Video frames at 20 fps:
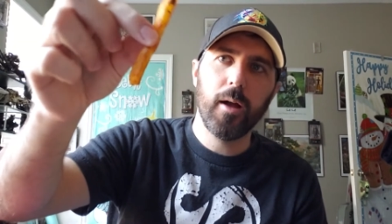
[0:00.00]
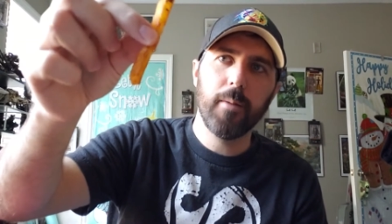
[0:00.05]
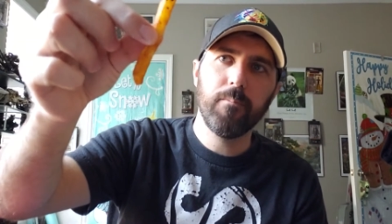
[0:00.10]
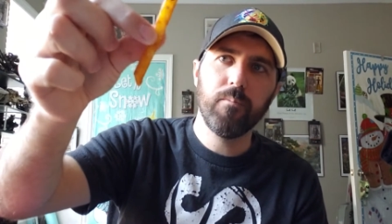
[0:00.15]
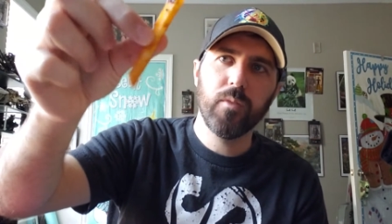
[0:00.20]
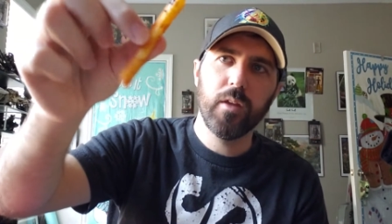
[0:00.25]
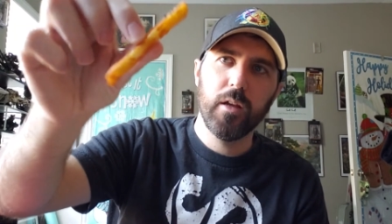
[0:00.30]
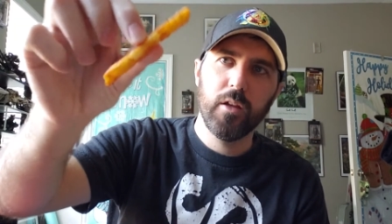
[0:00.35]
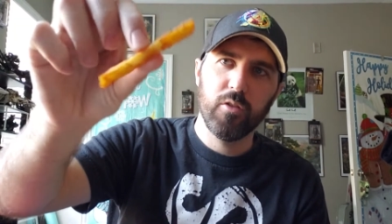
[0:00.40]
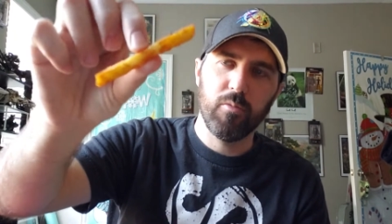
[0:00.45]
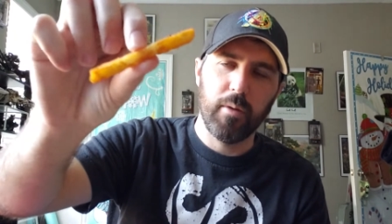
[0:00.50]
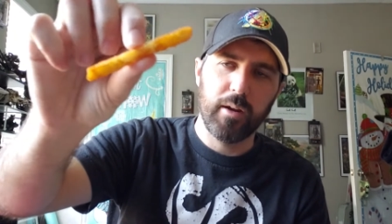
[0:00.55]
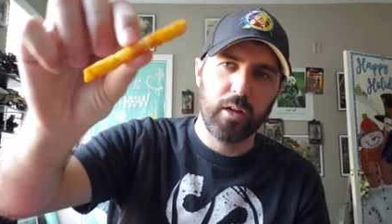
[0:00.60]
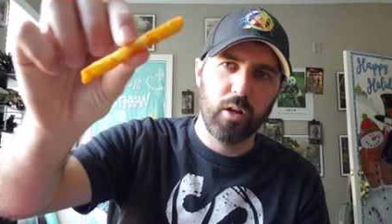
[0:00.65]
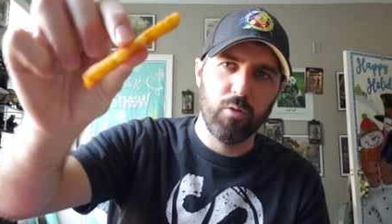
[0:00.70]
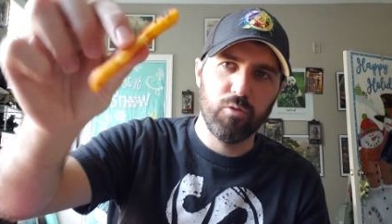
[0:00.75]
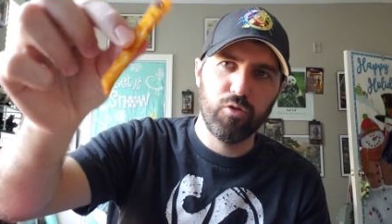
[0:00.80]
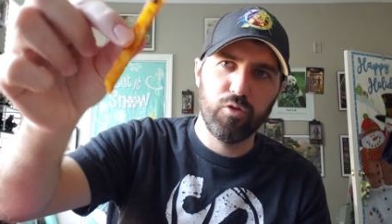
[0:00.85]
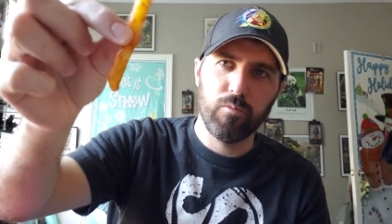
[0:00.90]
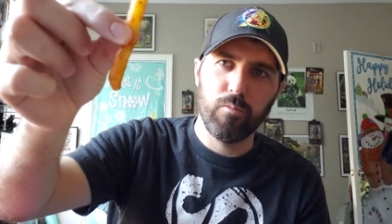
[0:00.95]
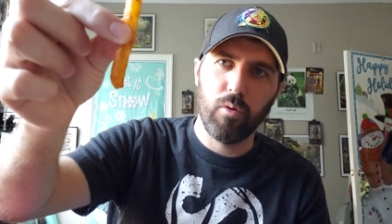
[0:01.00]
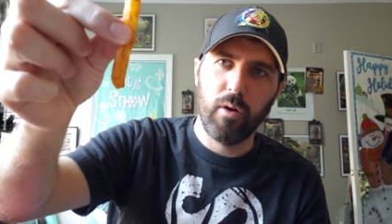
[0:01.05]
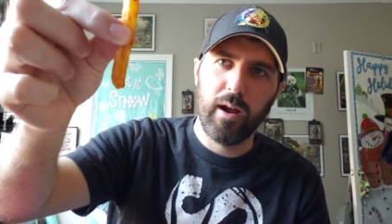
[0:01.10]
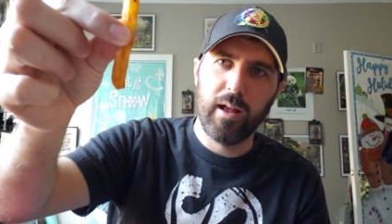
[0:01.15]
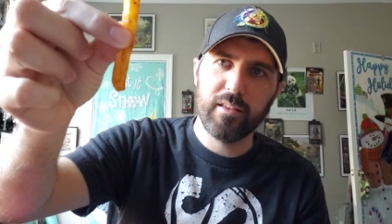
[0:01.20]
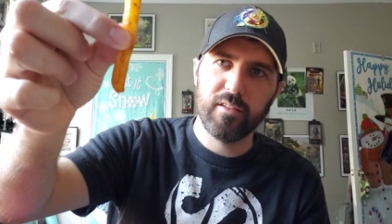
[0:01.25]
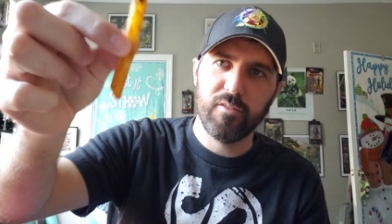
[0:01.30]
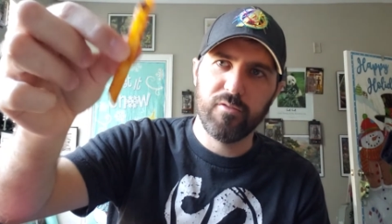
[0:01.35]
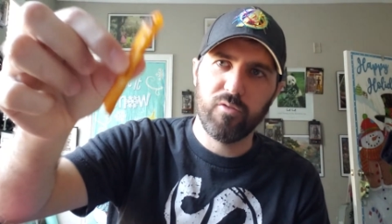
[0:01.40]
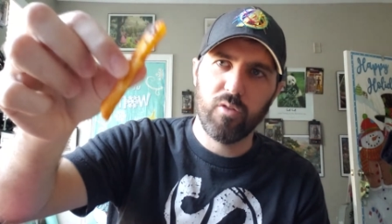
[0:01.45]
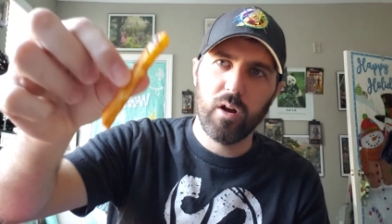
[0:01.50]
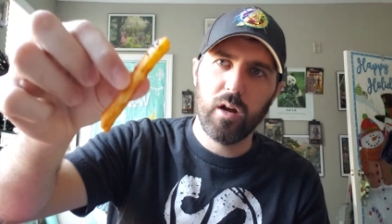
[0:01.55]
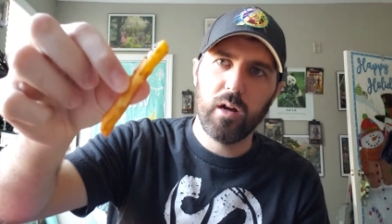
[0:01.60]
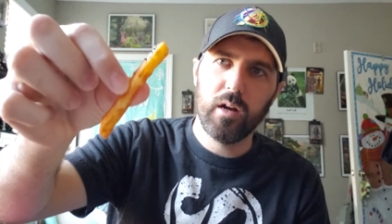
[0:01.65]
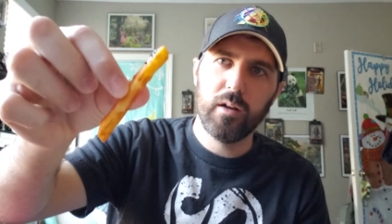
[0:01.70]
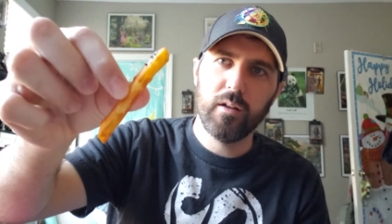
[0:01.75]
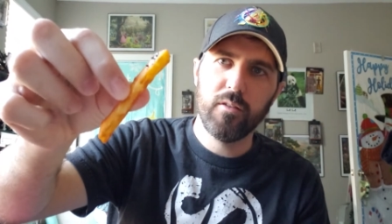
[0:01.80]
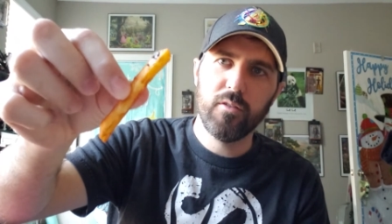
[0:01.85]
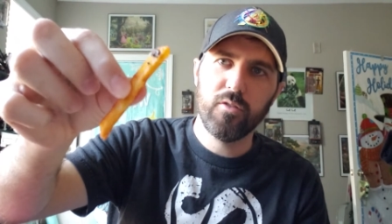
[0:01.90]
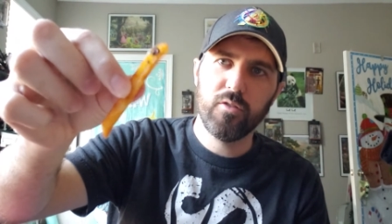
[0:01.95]
It's my go-to brands of
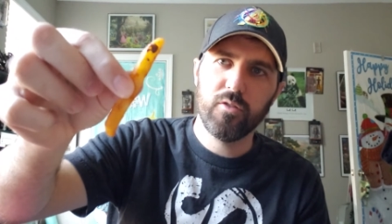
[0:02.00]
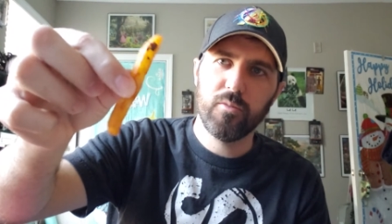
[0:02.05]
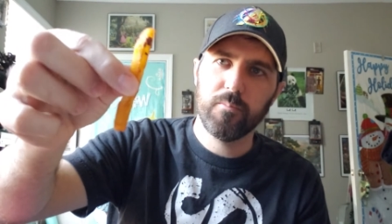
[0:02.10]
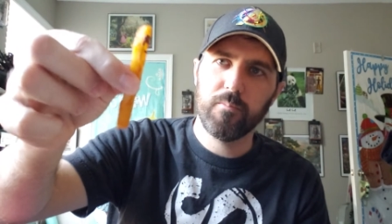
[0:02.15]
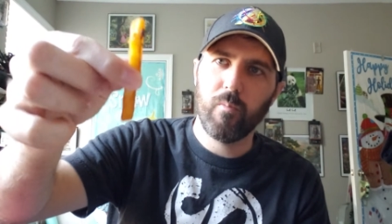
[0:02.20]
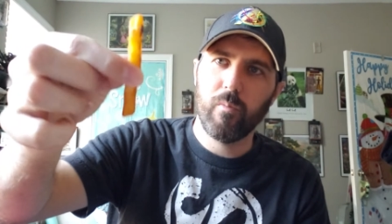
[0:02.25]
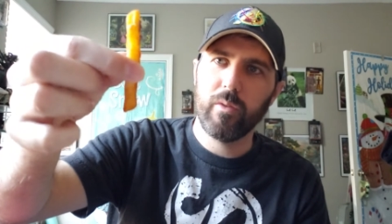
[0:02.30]
fries.